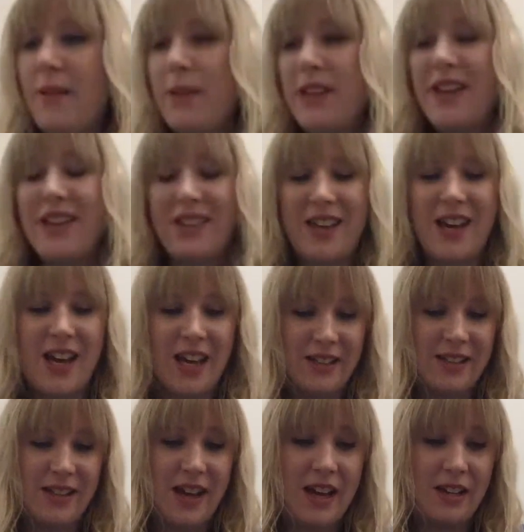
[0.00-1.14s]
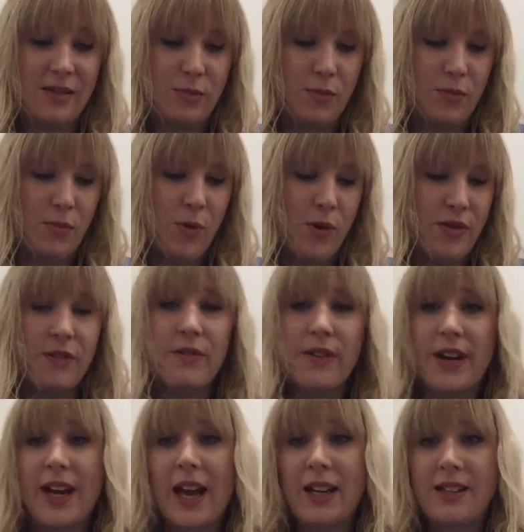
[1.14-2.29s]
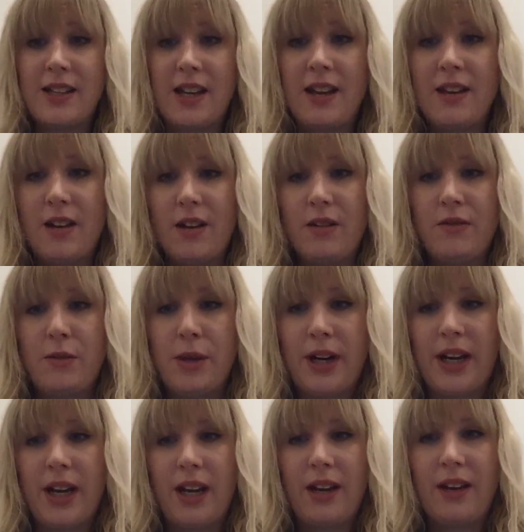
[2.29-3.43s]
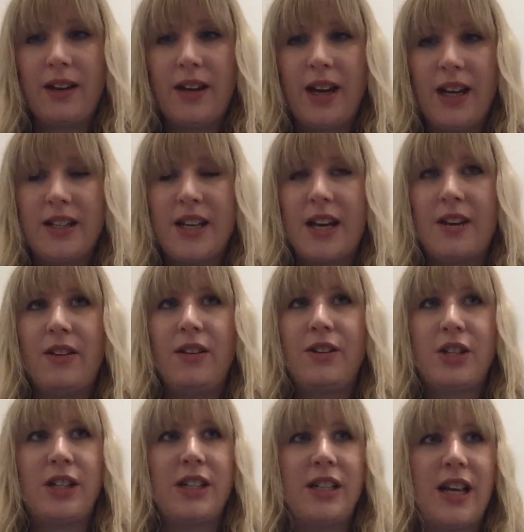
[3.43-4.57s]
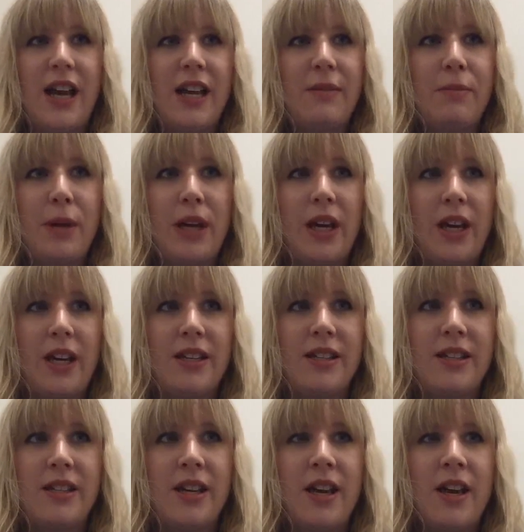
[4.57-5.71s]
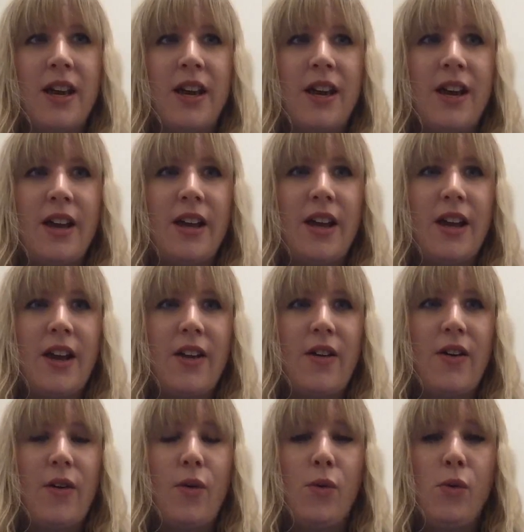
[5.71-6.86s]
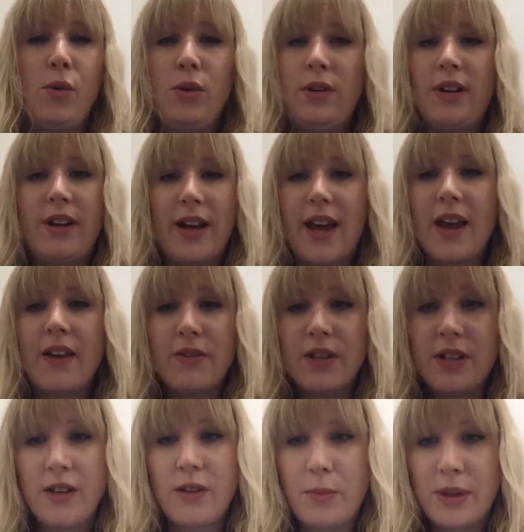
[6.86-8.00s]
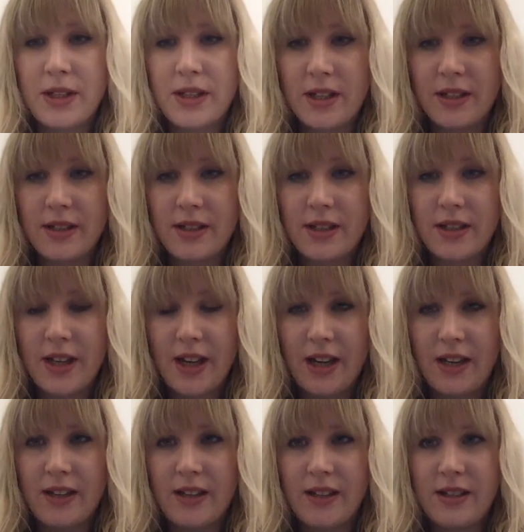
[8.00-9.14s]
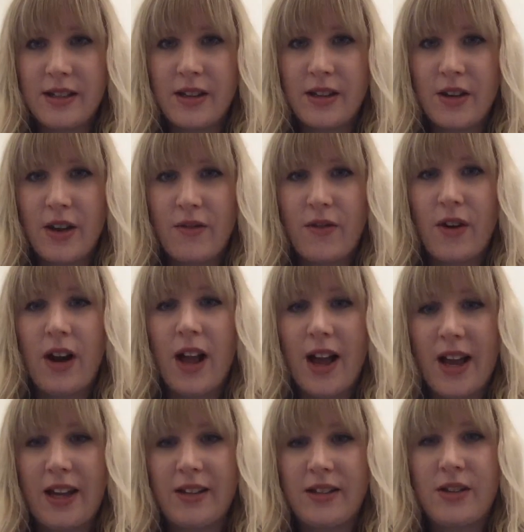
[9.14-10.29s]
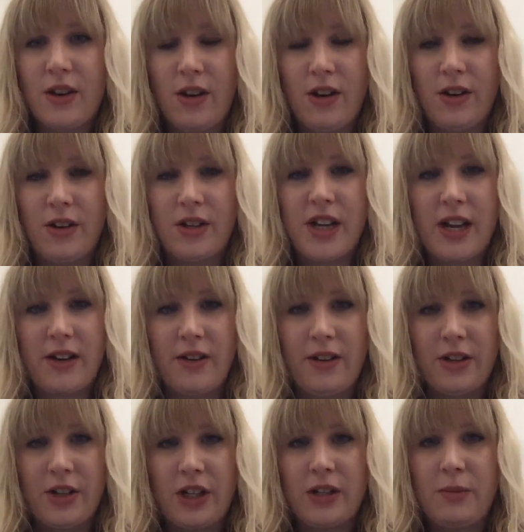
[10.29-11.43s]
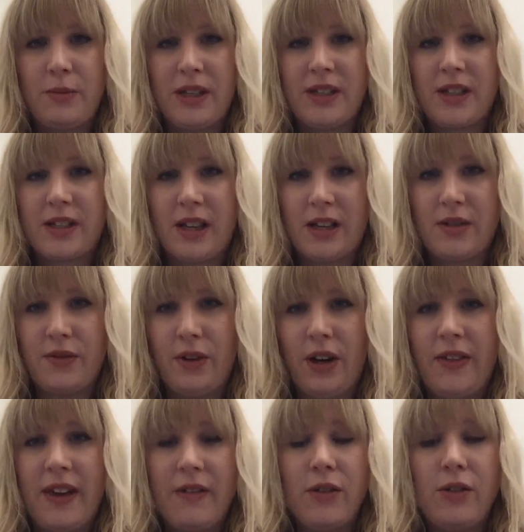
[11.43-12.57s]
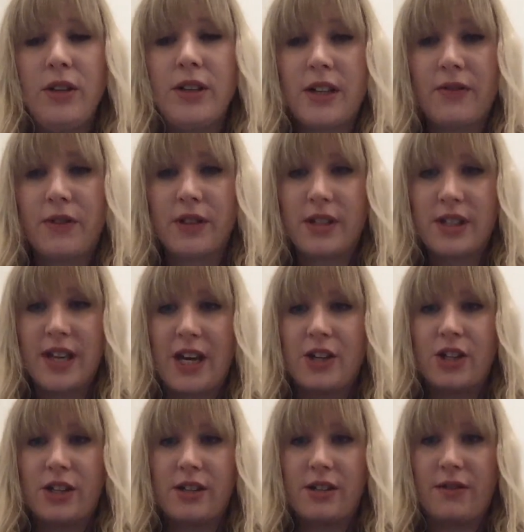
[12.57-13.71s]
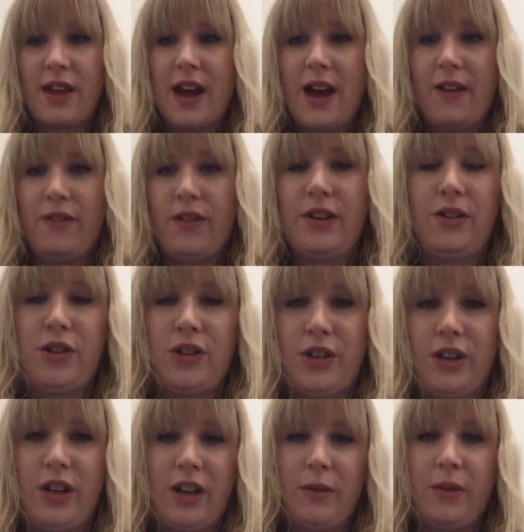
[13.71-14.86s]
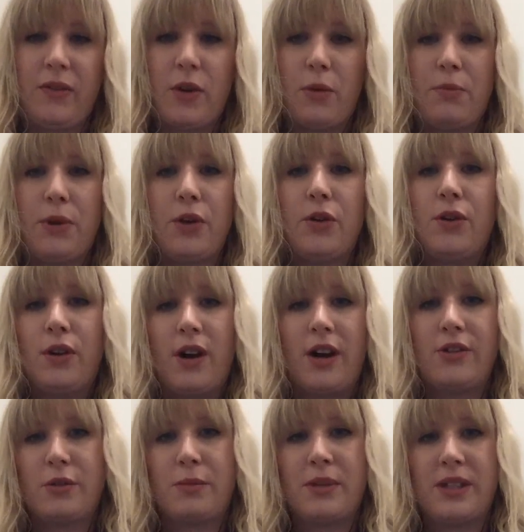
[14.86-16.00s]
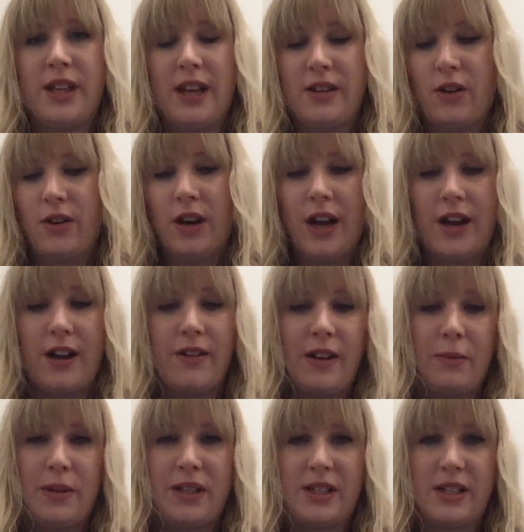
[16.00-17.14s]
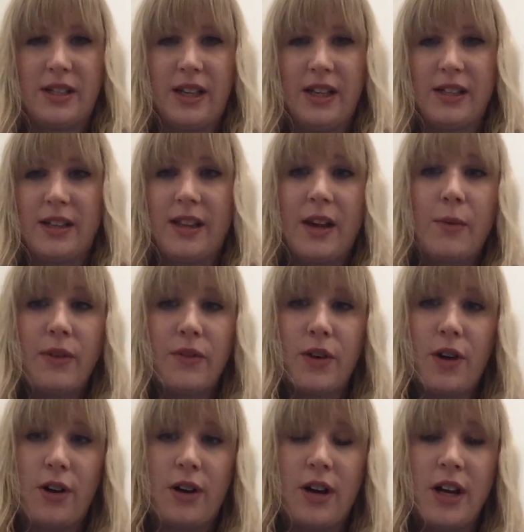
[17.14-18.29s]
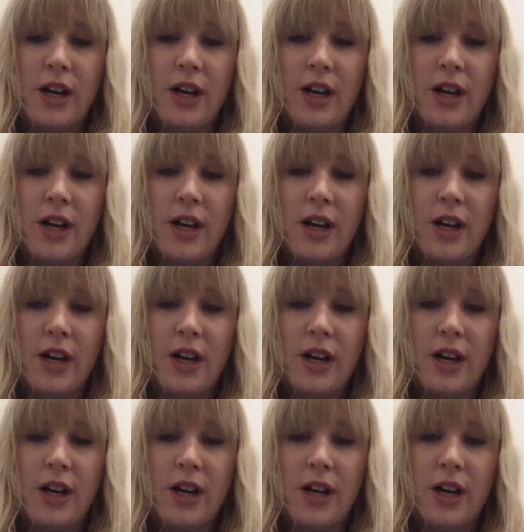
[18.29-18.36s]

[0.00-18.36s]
mean, that is what the reality of working in technology today, because every single business is reliant on technology to be successful, and they're all at different stages of that evolution. We've got pure 100% online only businesses, and then we've got